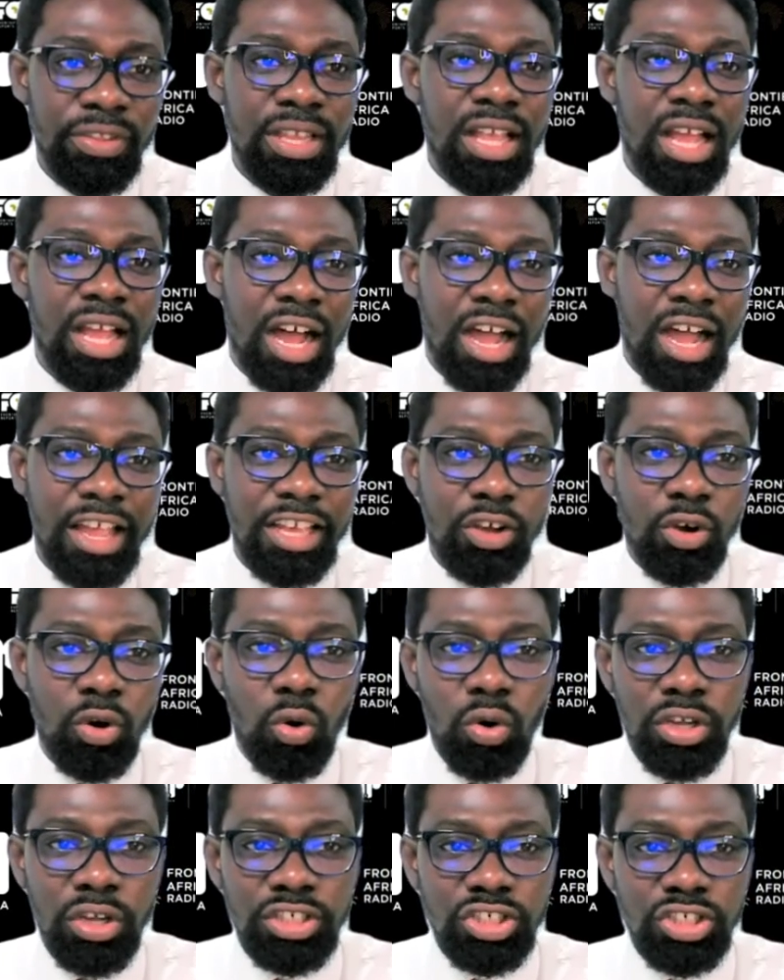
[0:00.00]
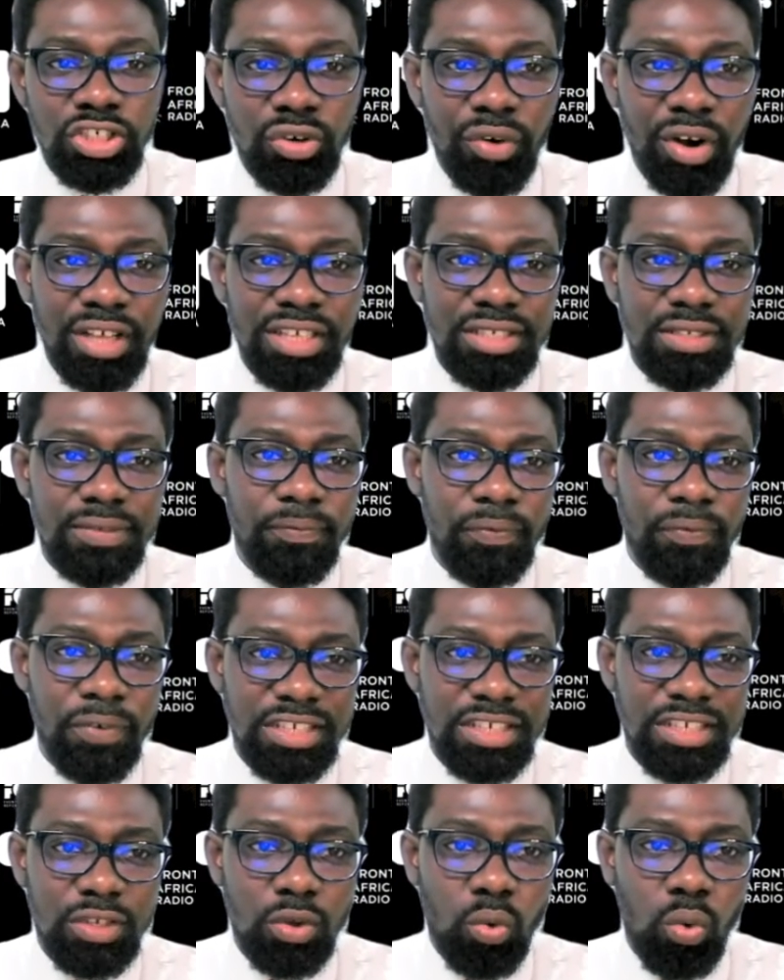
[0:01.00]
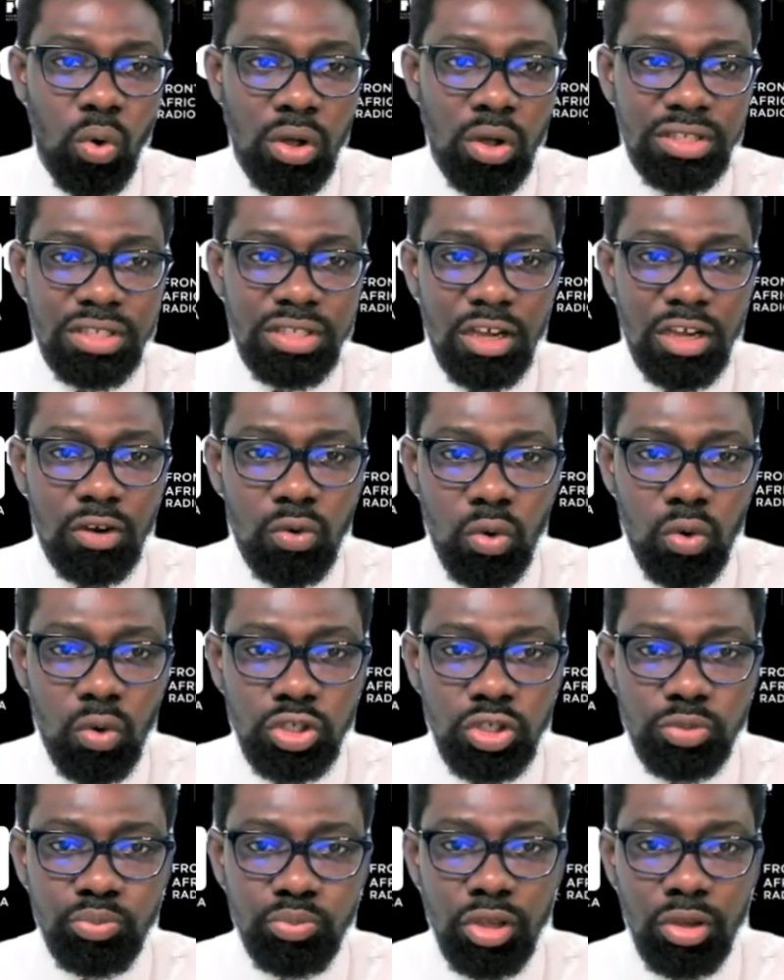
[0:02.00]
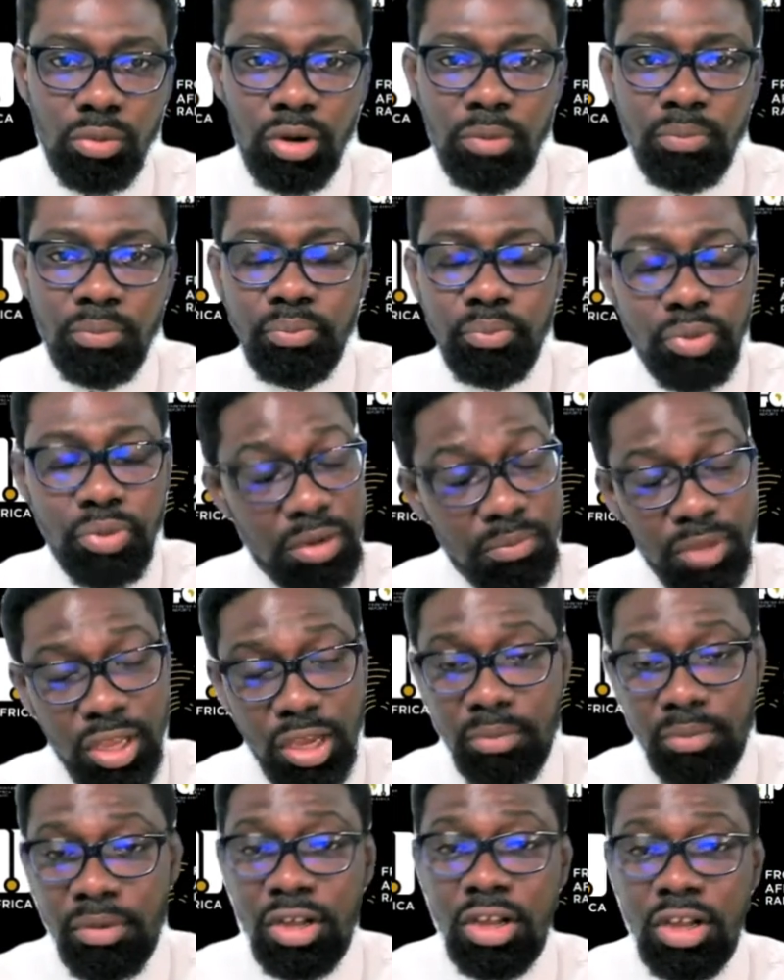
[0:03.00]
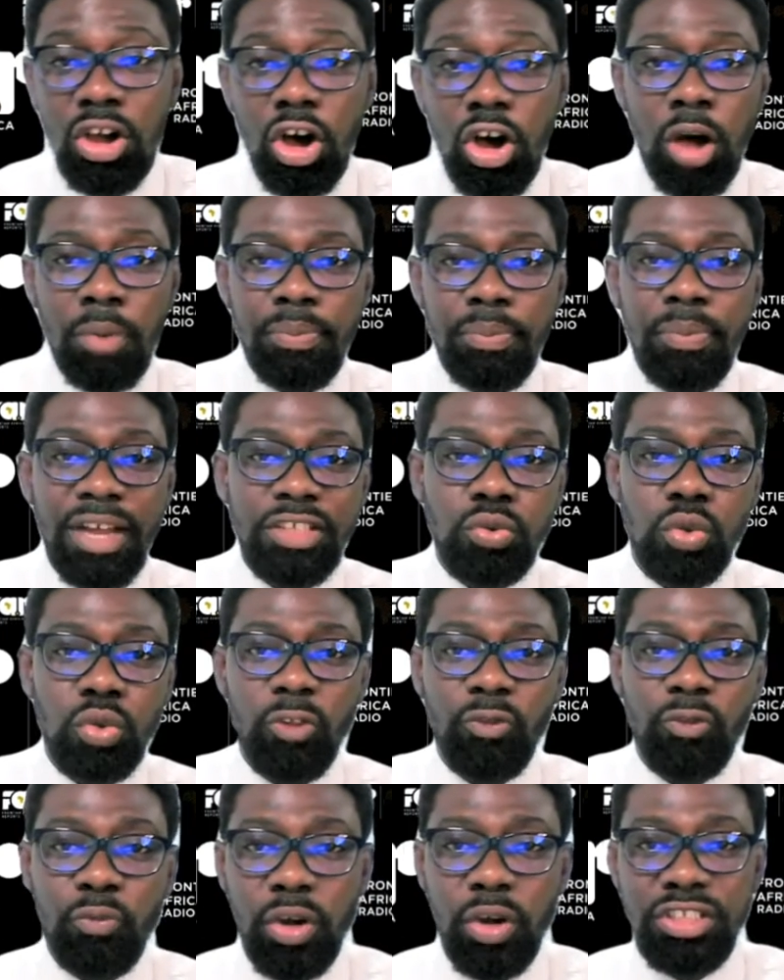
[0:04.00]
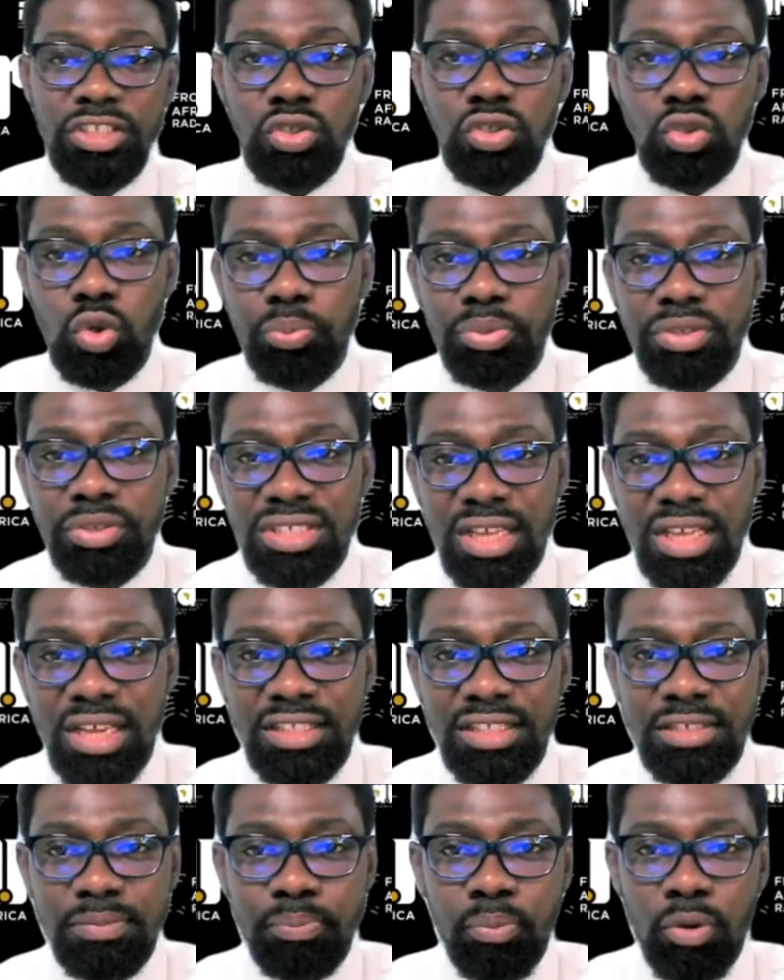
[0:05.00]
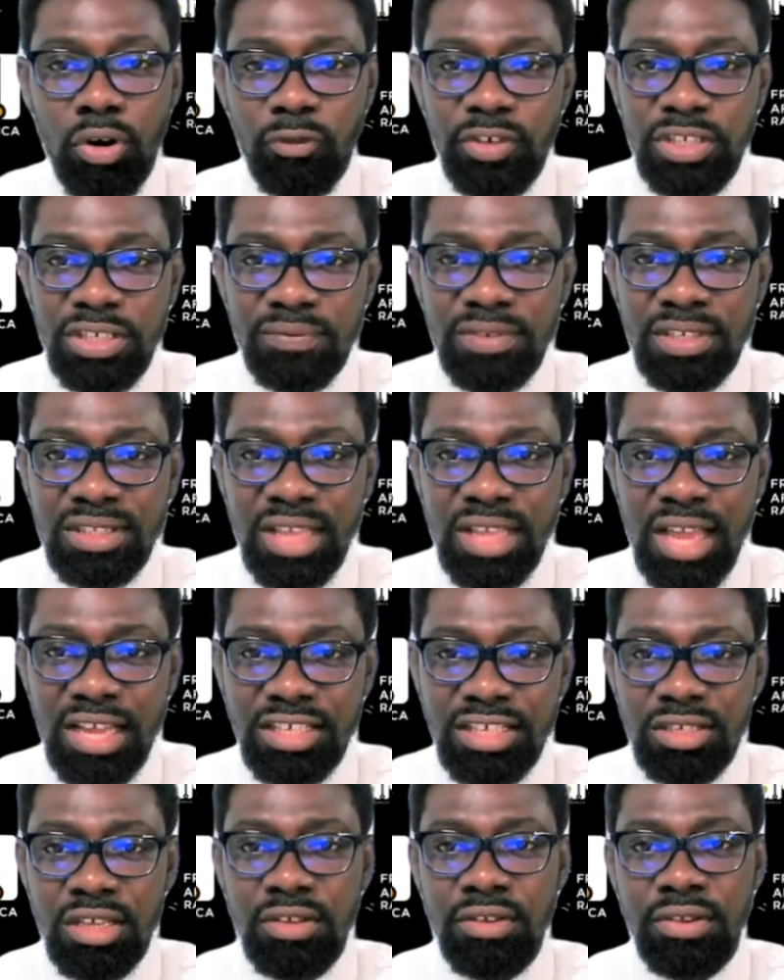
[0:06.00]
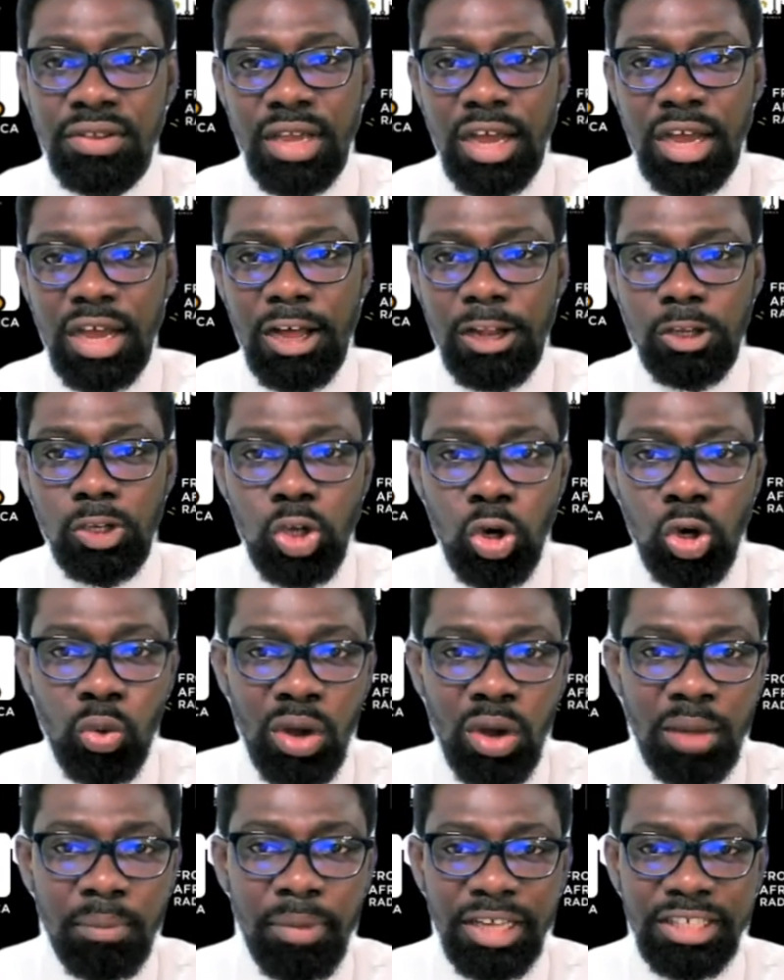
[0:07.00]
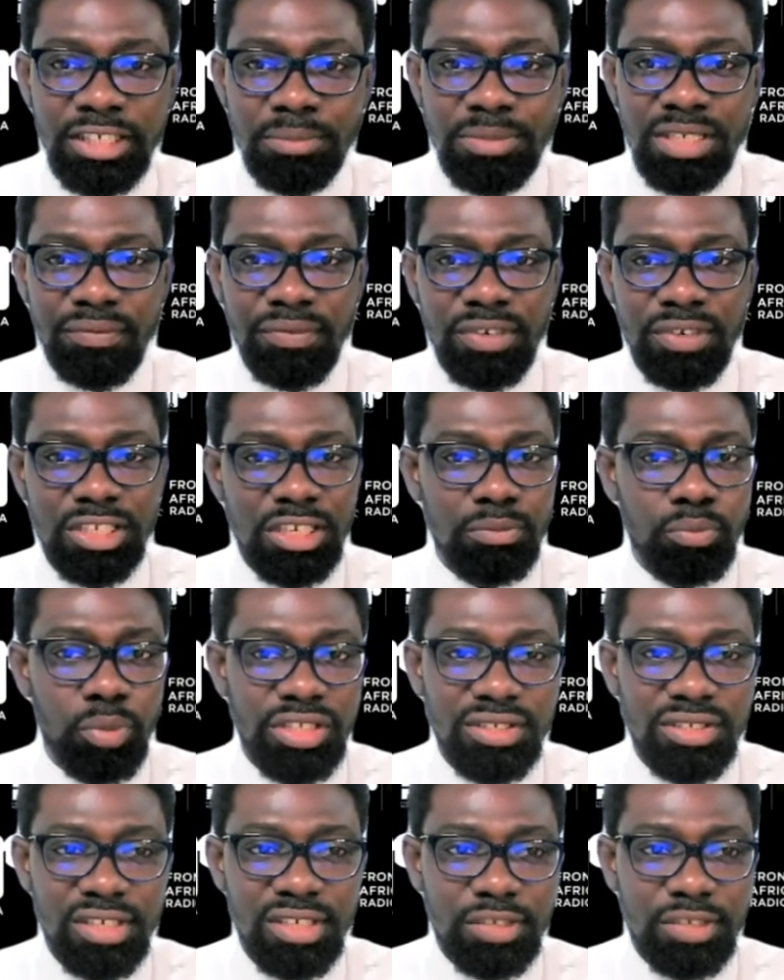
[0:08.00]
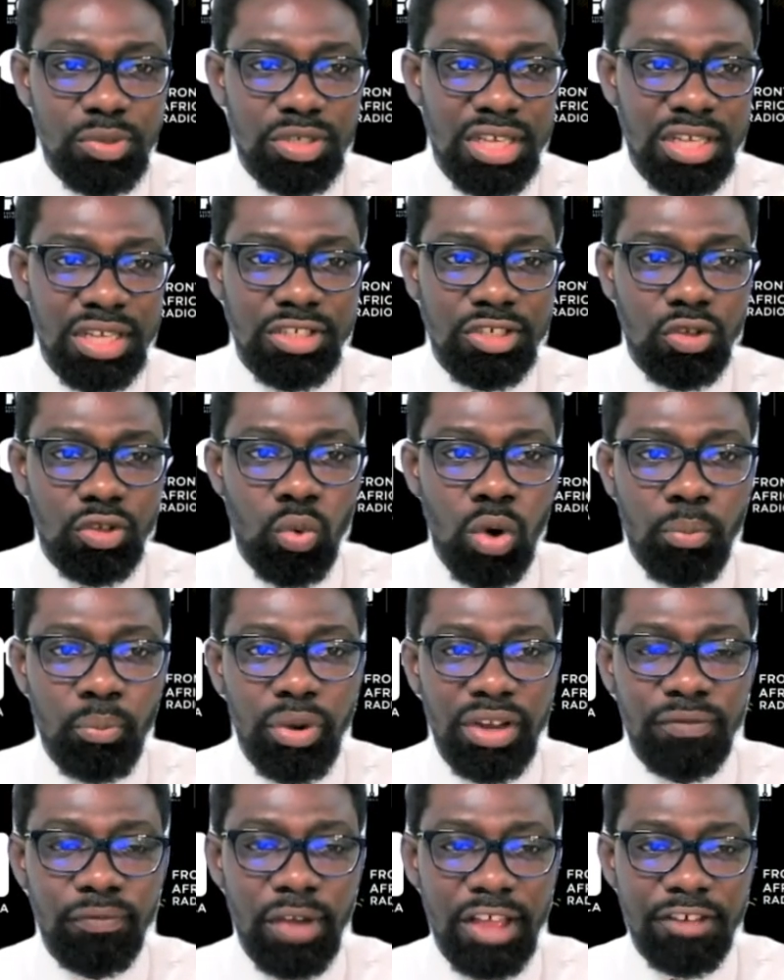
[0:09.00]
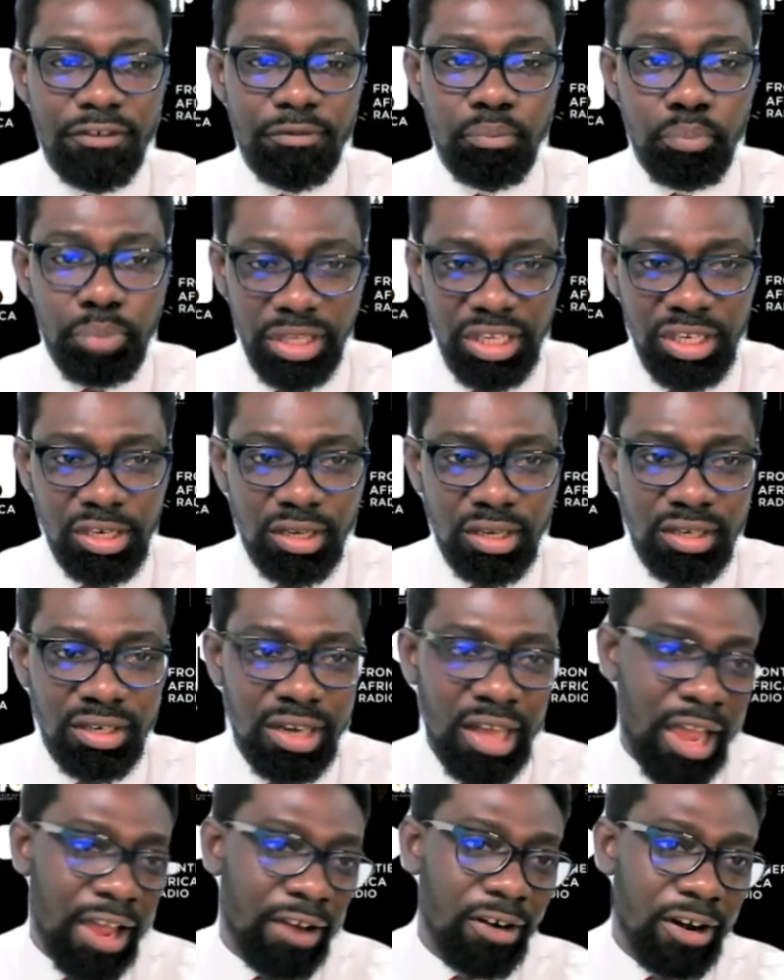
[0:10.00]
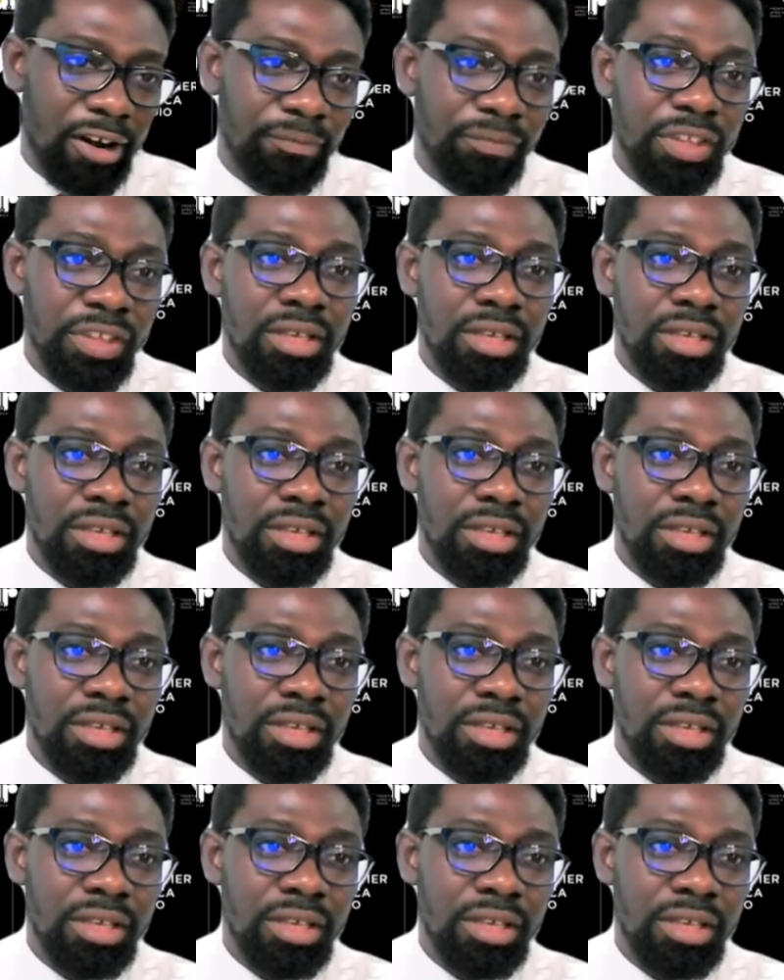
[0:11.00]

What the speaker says: ICO Insurance first quarter gross premium up by 12.2%. Profit after tax lower by some 17.6% to 1.5 billion naira.